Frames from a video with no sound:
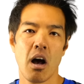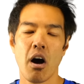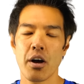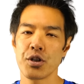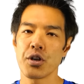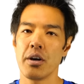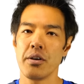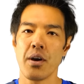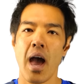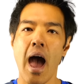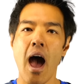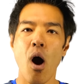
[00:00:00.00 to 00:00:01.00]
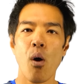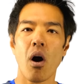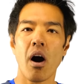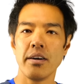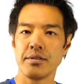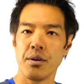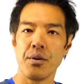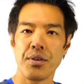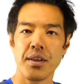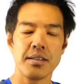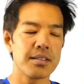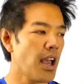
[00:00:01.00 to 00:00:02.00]
I show you how I do
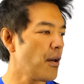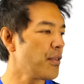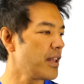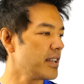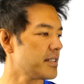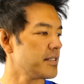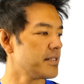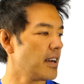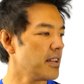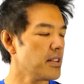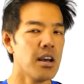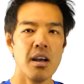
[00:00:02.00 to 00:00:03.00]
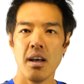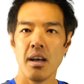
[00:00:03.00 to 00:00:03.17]
things, how things are done,